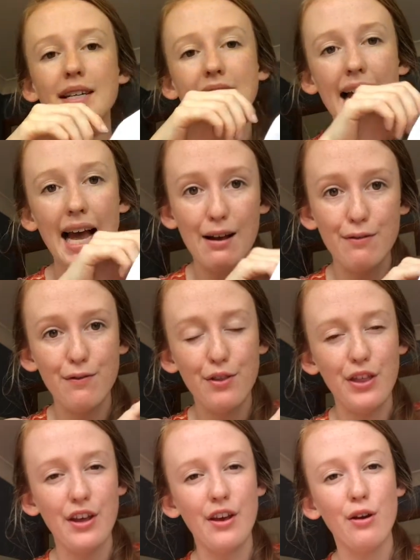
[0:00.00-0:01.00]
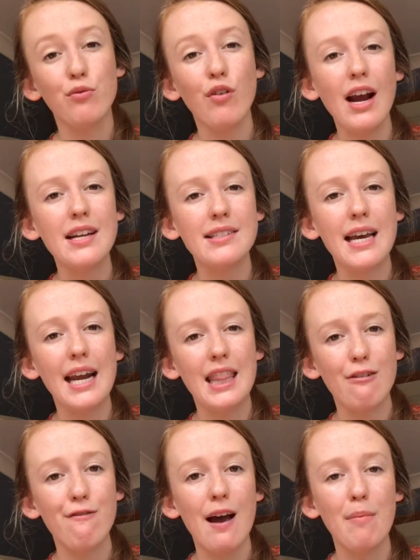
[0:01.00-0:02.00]
meant to have the right side of
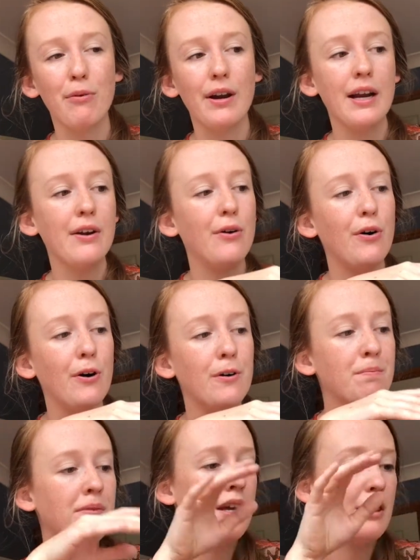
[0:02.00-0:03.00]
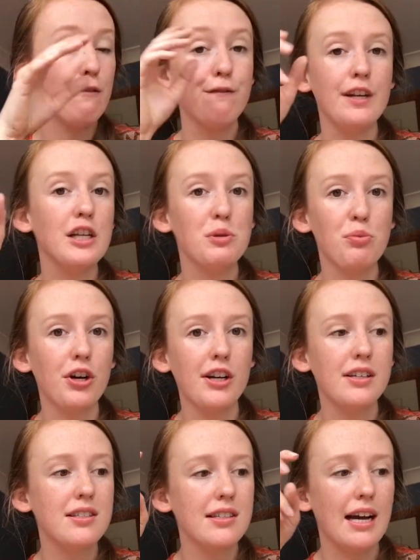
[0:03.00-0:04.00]
the fabric, or the finished
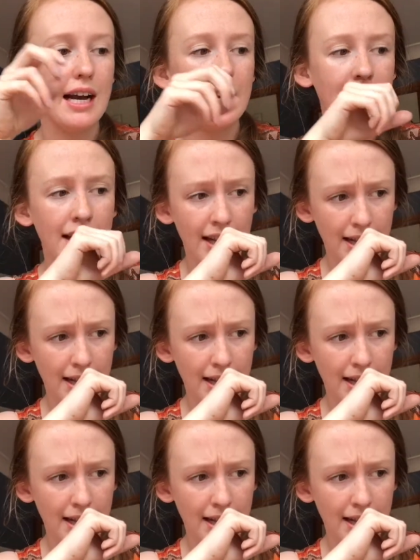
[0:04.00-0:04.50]
product side,